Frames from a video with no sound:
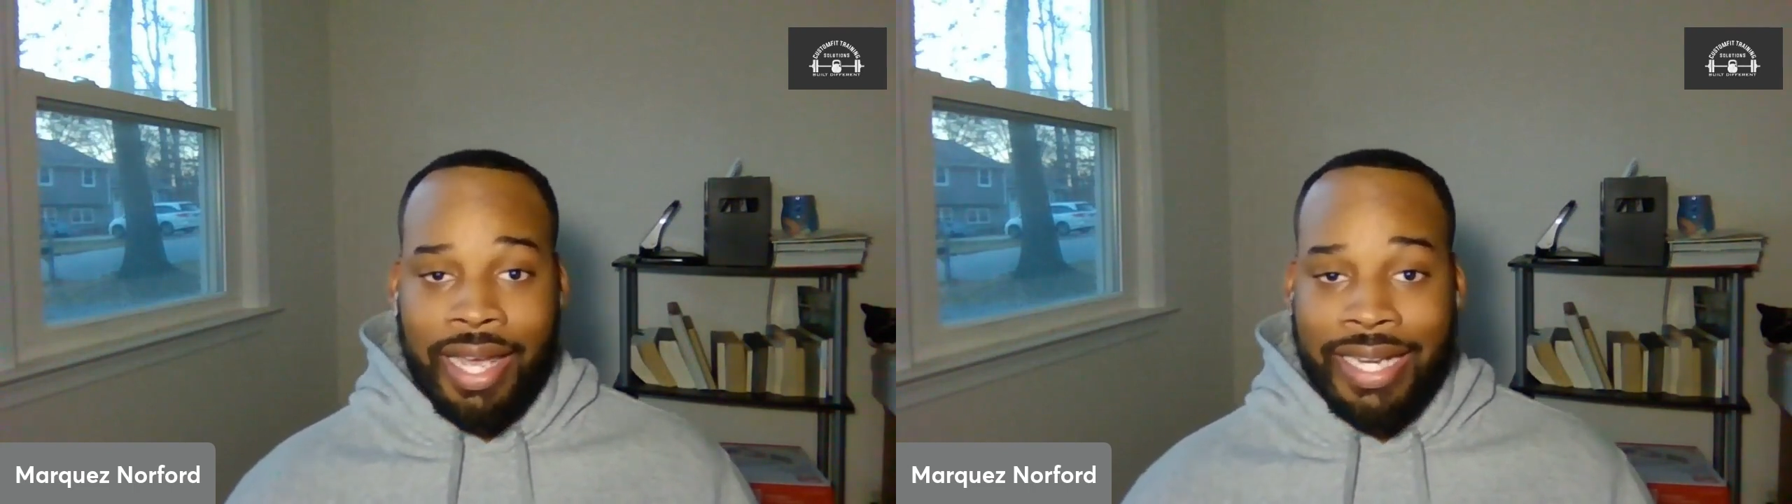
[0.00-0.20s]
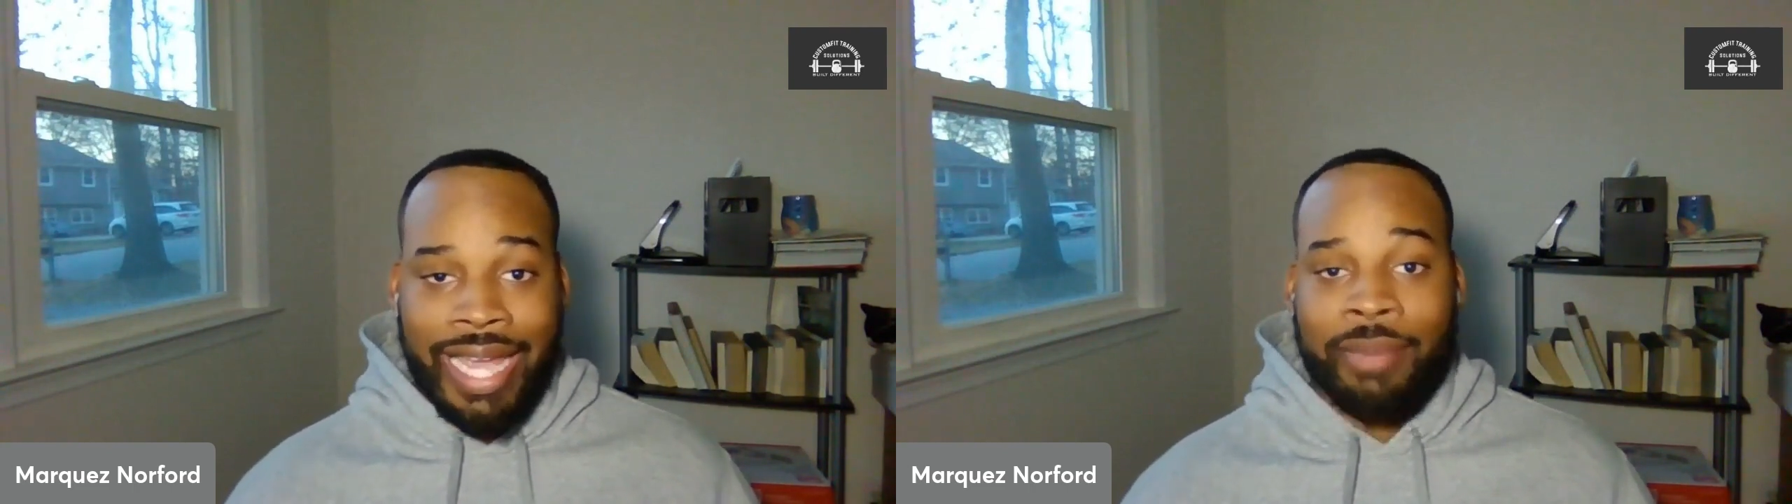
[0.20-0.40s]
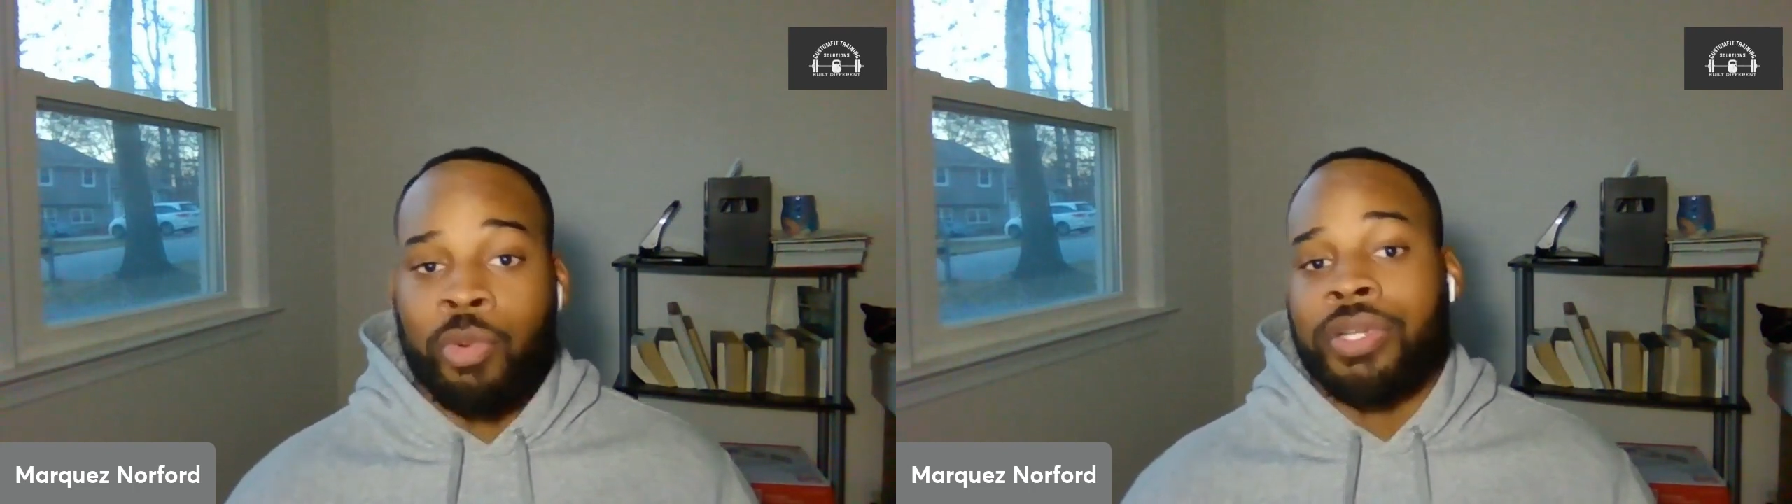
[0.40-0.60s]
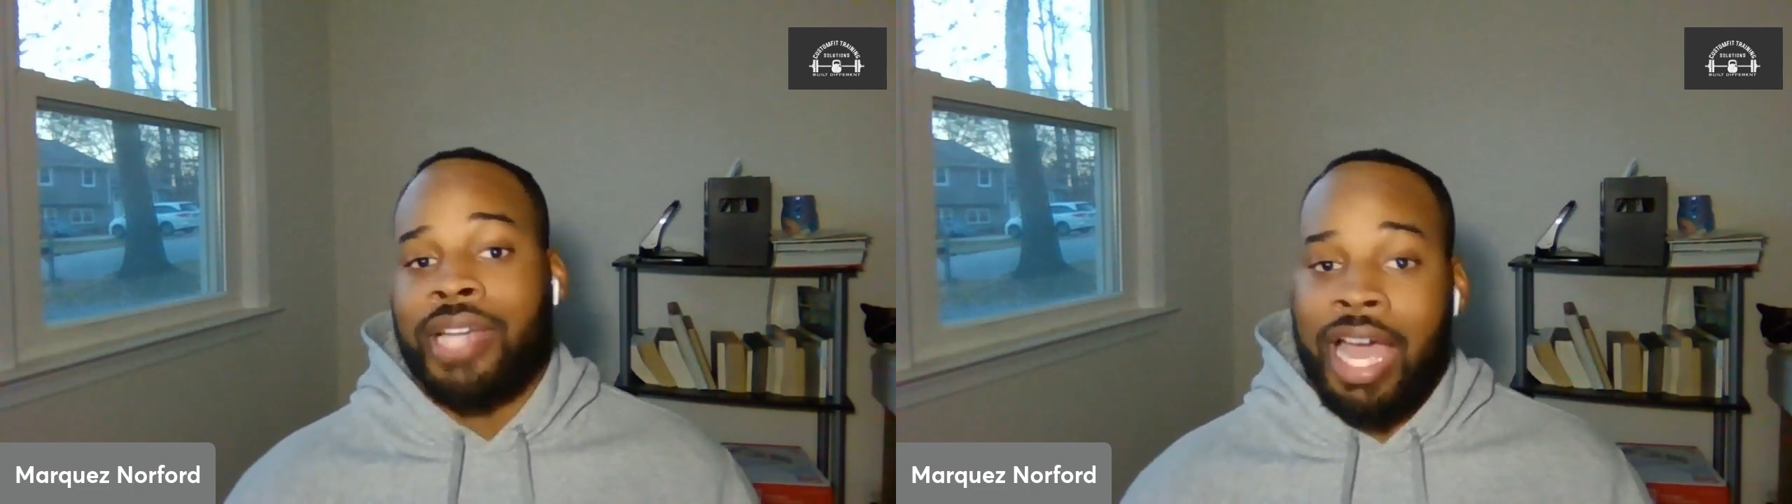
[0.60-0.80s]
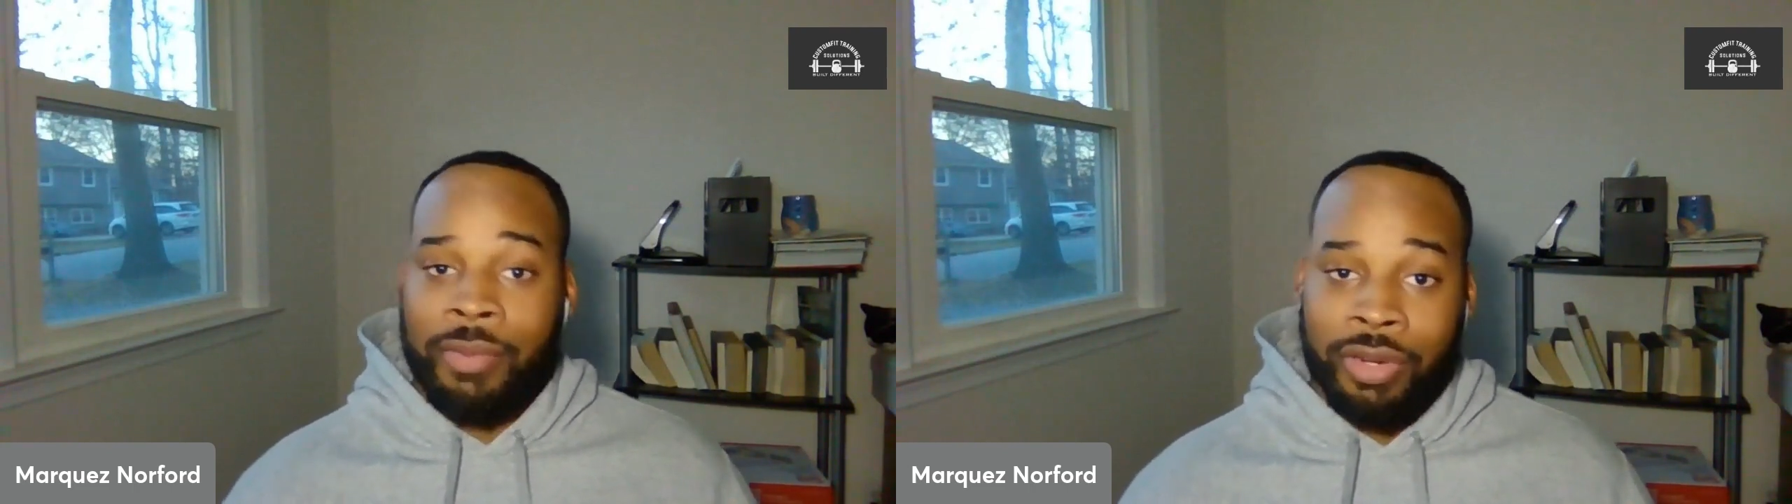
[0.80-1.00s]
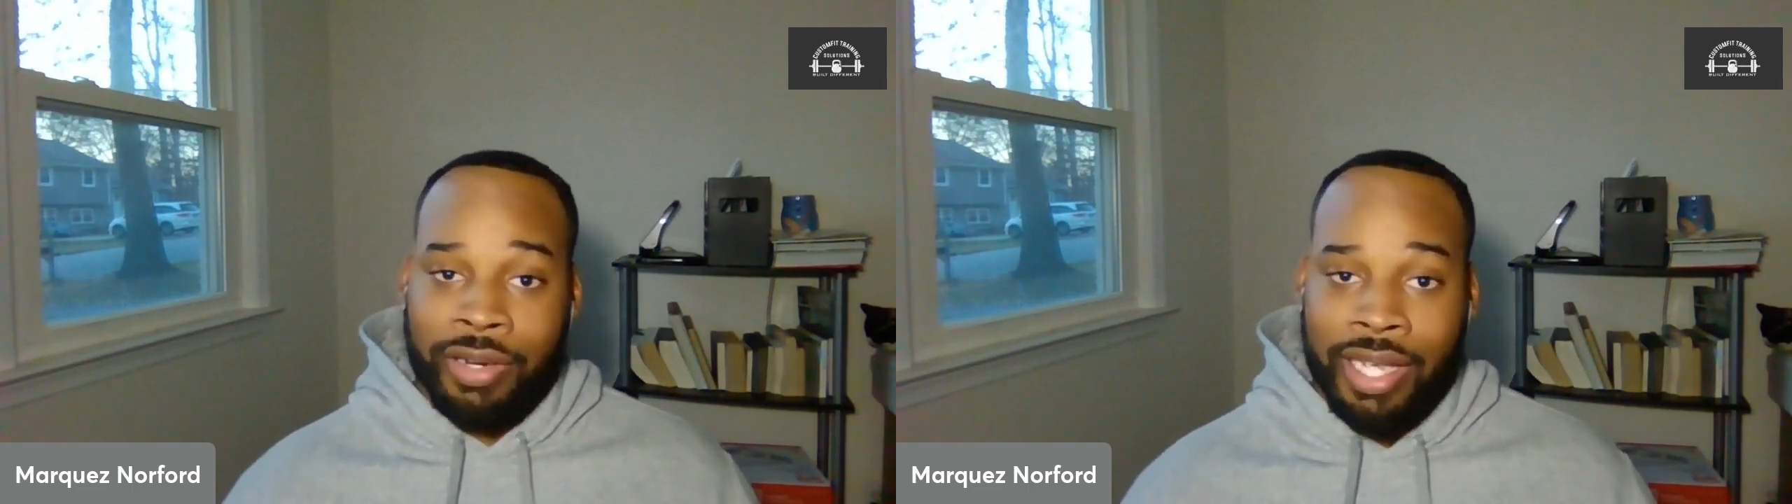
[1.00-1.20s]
and he had more time on our